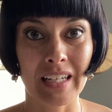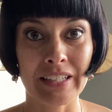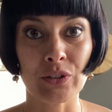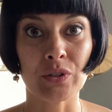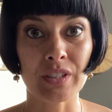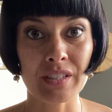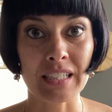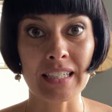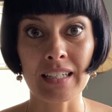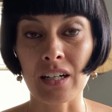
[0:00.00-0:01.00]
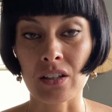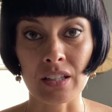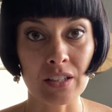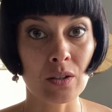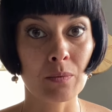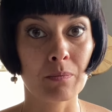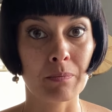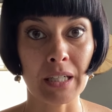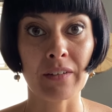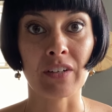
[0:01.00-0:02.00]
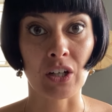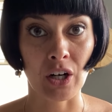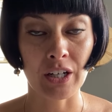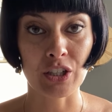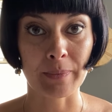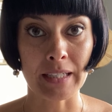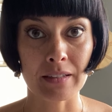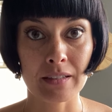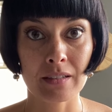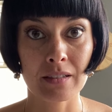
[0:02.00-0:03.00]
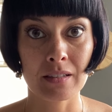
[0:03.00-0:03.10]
And you just need a little bit of encouragement.